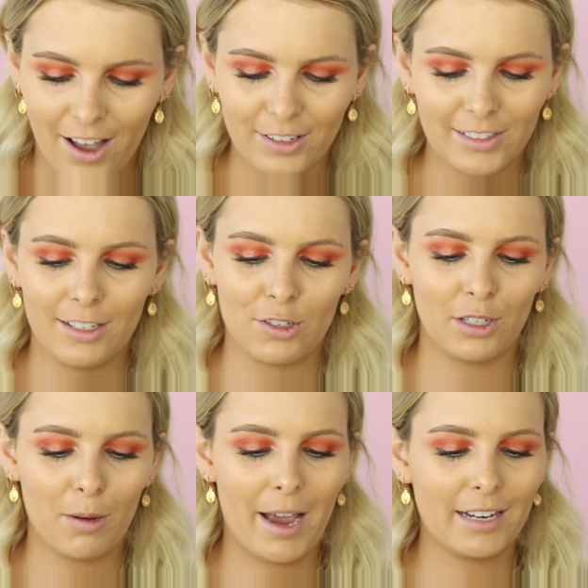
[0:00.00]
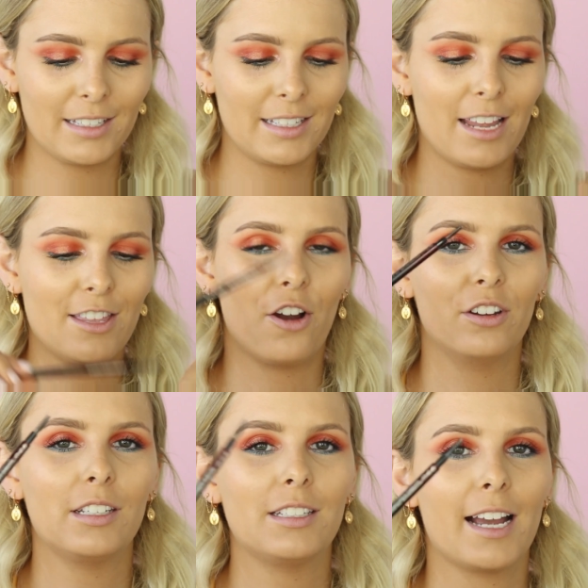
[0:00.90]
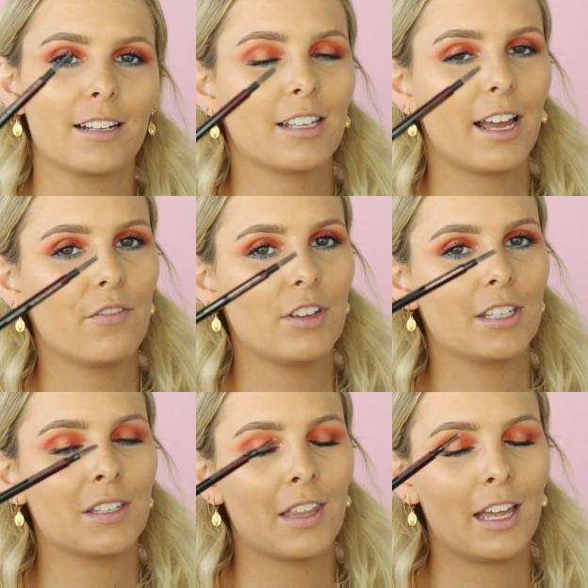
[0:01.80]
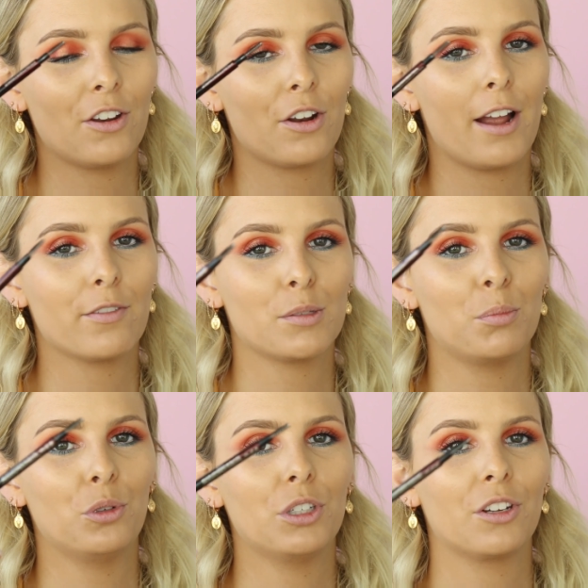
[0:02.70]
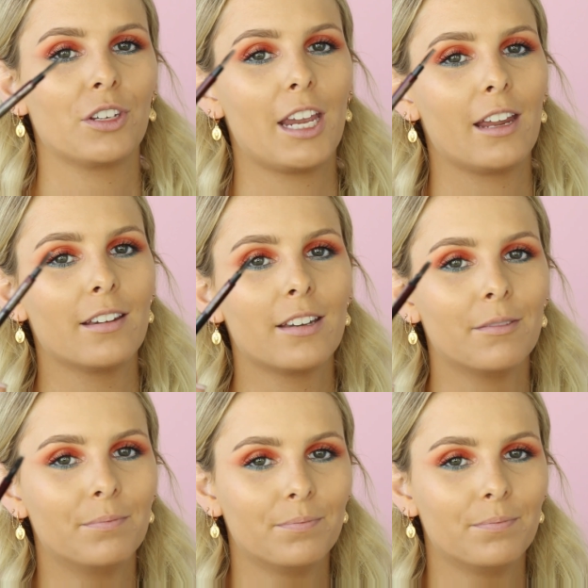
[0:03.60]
I was literally about to say the only downside of this is that they don't have a spoolie on the end.